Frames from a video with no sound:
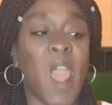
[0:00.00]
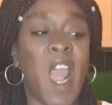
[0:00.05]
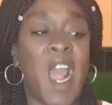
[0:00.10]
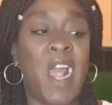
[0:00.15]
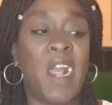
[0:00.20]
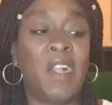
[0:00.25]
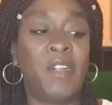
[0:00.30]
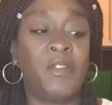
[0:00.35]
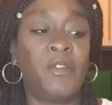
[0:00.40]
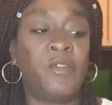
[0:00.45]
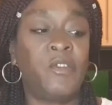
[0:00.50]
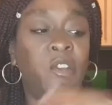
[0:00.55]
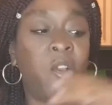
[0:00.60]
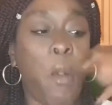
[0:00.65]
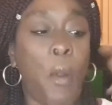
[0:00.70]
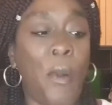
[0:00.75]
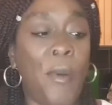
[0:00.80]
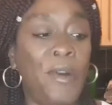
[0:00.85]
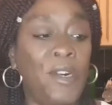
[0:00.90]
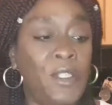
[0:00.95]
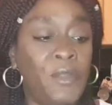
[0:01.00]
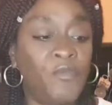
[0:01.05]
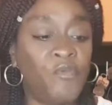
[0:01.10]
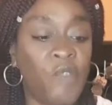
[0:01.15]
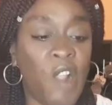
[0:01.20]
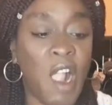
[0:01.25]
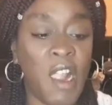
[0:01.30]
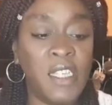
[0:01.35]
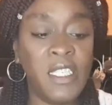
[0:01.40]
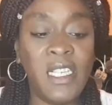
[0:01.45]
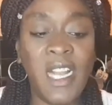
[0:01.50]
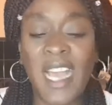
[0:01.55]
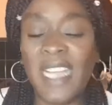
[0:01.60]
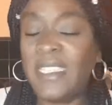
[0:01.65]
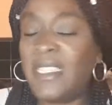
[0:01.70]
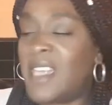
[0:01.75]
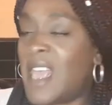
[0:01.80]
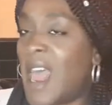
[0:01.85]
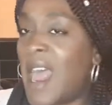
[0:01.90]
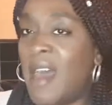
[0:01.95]
And he
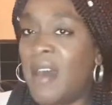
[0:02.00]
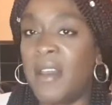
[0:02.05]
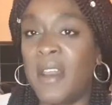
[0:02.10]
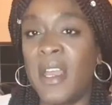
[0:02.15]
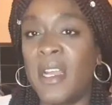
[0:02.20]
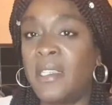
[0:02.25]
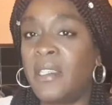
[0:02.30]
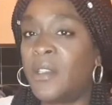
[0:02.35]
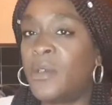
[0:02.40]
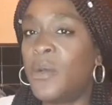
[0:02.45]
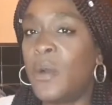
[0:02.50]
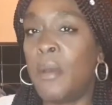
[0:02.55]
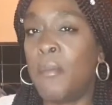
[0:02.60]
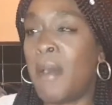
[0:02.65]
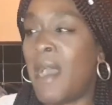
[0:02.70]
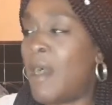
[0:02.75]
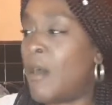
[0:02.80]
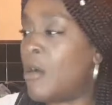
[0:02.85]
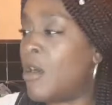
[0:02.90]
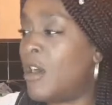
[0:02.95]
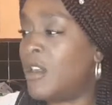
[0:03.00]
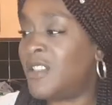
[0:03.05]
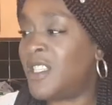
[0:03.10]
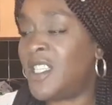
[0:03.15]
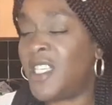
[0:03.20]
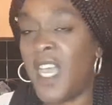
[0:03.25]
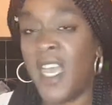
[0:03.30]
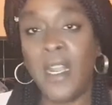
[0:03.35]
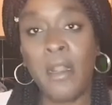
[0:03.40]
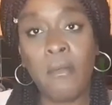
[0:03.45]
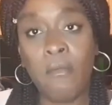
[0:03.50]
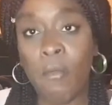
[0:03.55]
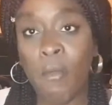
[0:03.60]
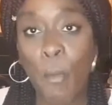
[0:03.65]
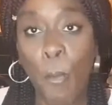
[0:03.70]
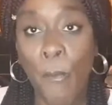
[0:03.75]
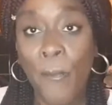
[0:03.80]
laid it out there. It's all about content.